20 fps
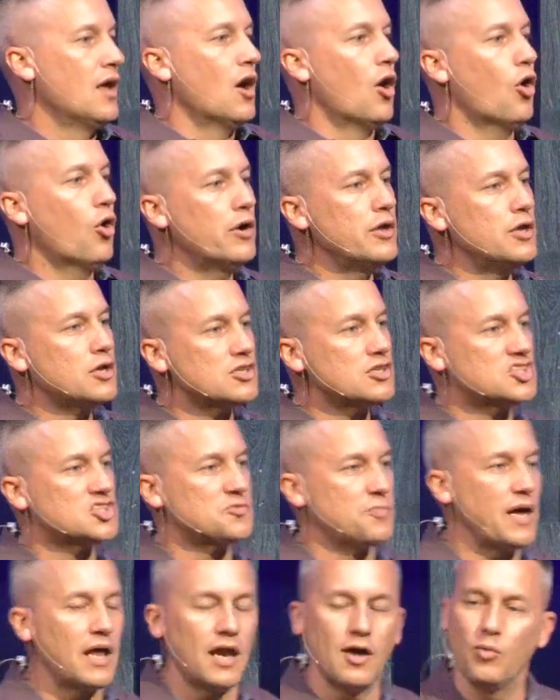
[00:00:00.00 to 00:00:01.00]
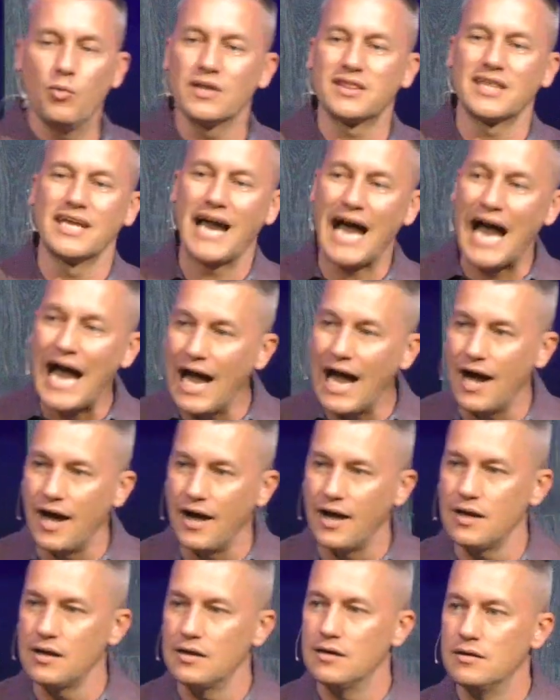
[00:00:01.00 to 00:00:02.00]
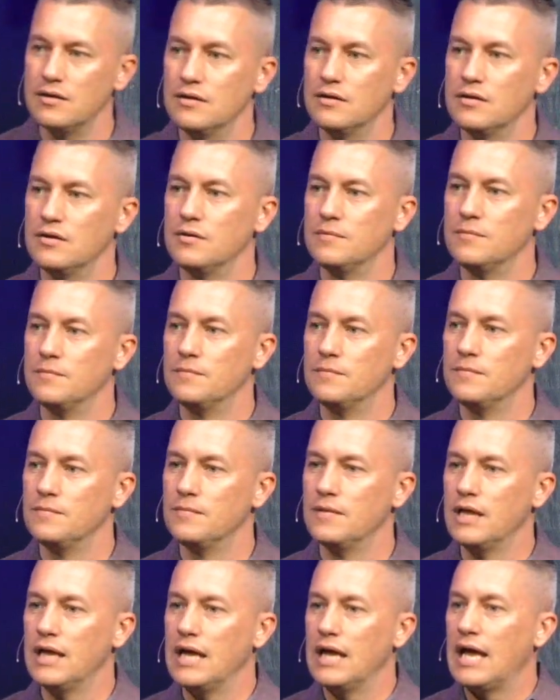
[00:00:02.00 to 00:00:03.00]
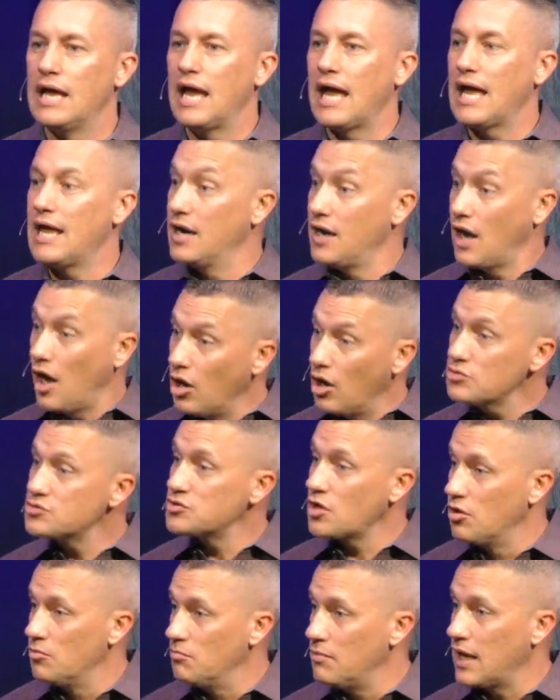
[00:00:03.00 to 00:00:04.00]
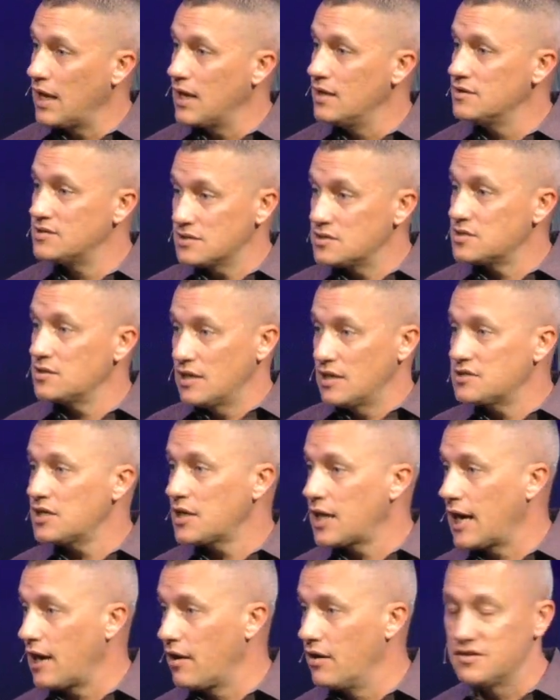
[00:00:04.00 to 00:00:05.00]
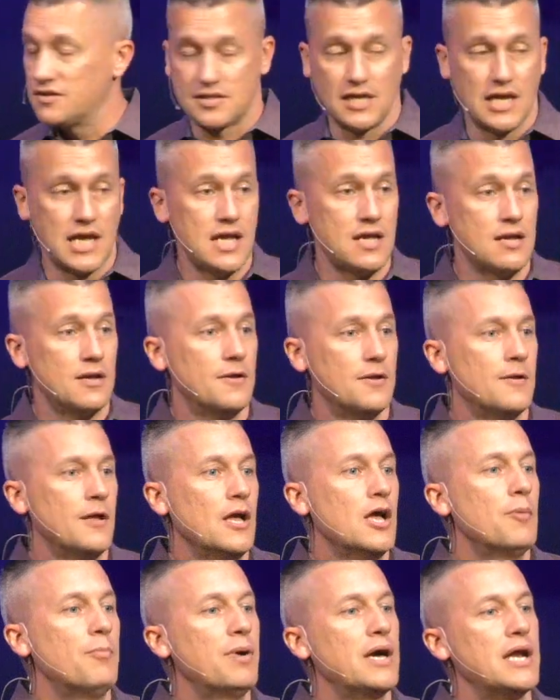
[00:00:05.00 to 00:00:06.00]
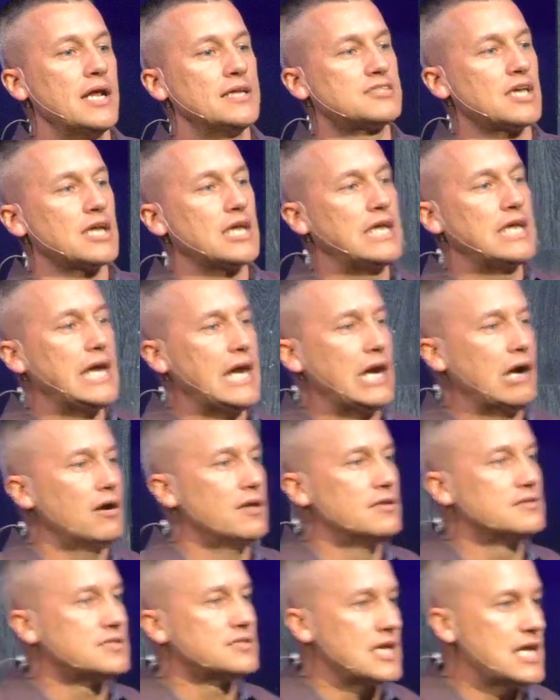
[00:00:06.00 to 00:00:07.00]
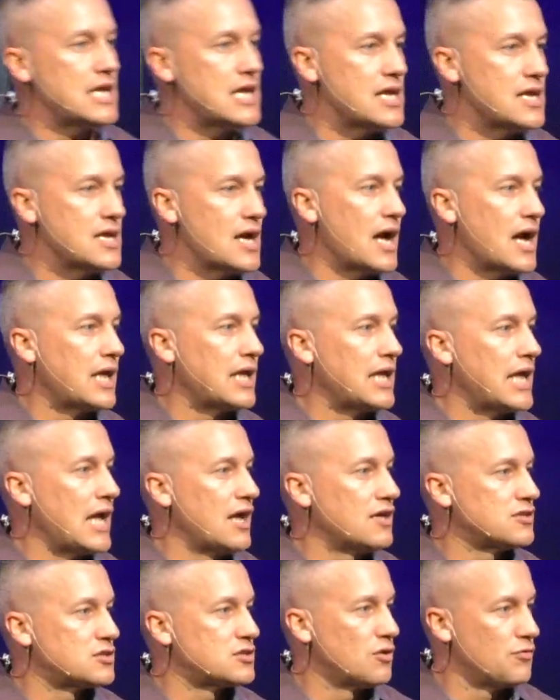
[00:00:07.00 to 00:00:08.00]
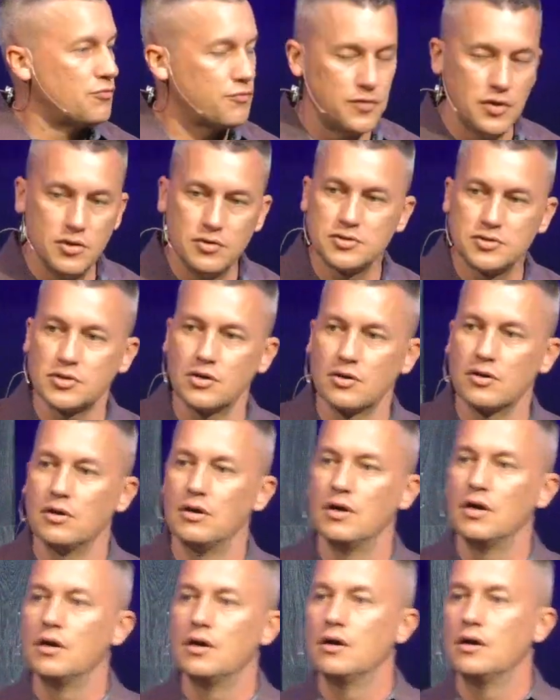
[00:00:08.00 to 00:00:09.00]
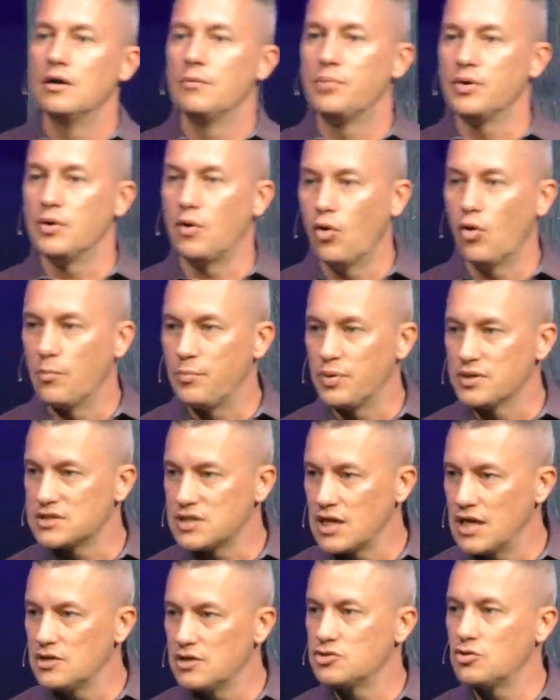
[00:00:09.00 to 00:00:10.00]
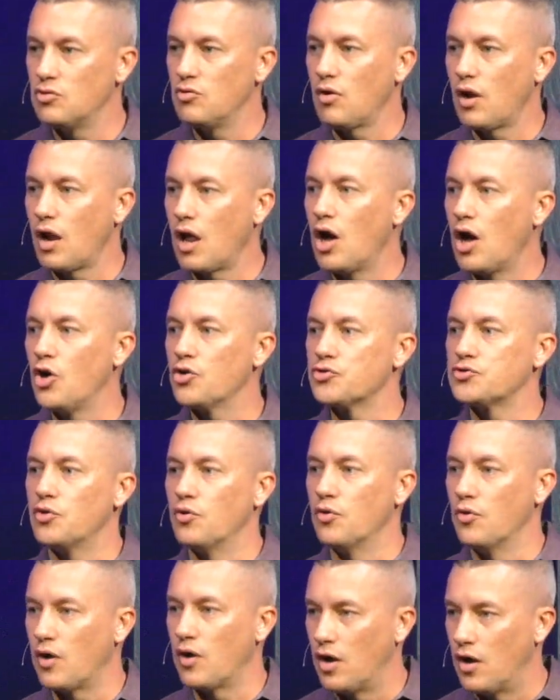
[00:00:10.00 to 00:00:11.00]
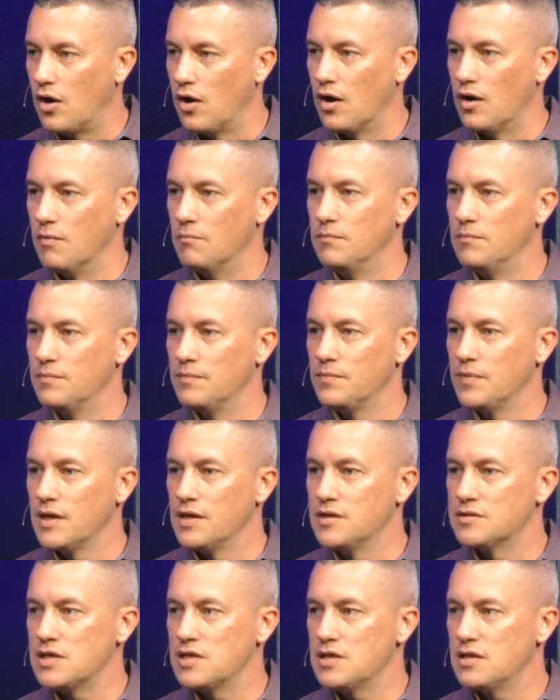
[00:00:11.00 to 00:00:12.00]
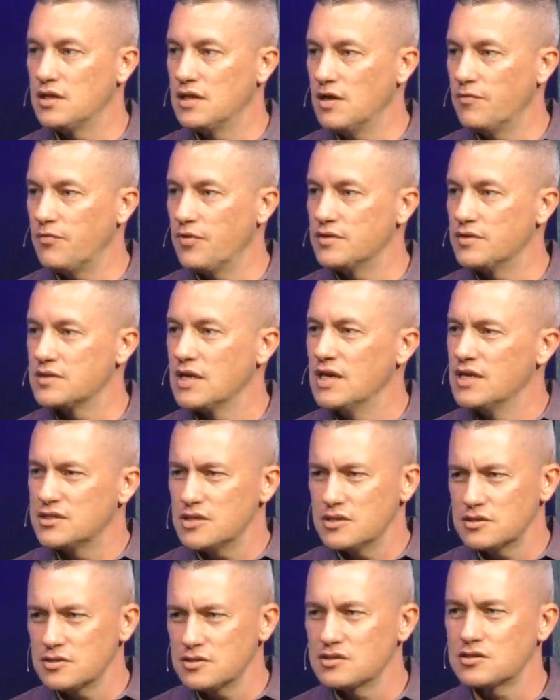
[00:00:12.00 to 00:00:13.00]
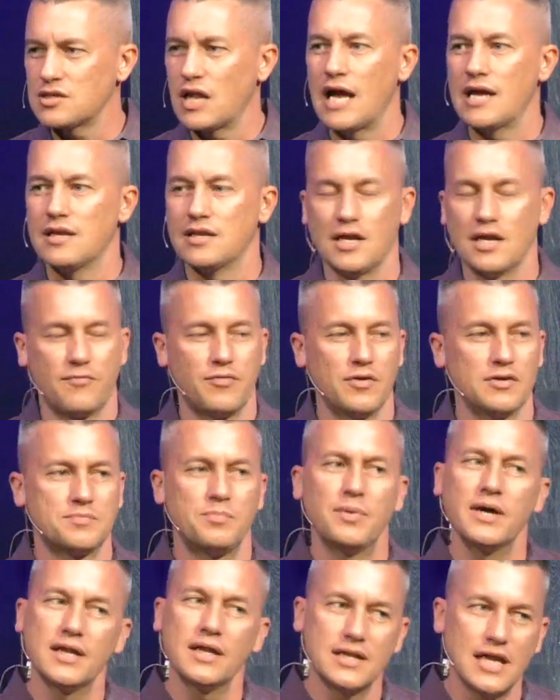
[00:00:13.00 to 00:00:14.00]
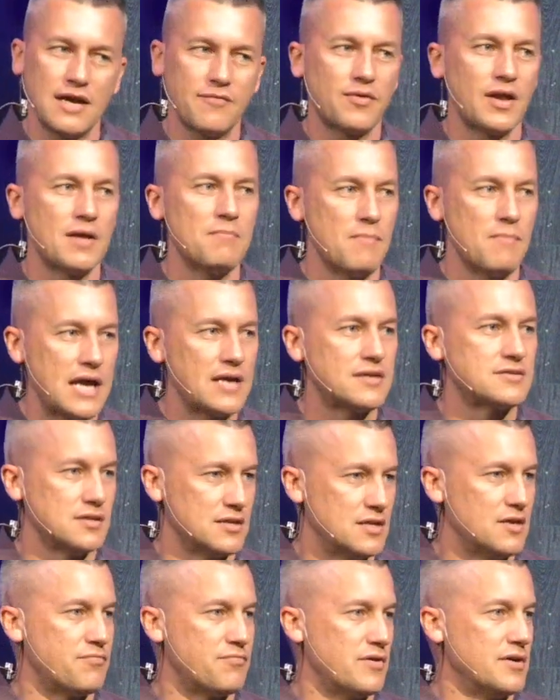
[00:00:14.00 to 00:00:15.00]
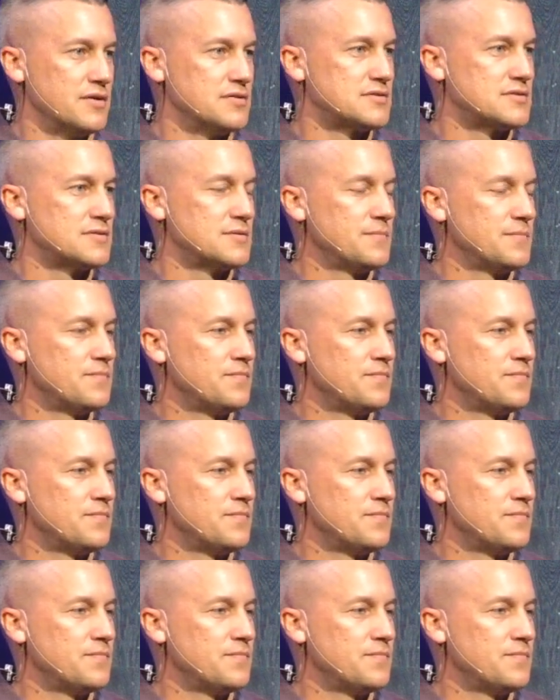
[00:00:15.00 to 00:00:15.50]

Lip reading: Or you can spell it with an I, and it also means it's a guarantee, but it's a guarantee against future or potential loss or harm. You see the difference? Just a slight difference, but it definitely makes a difference.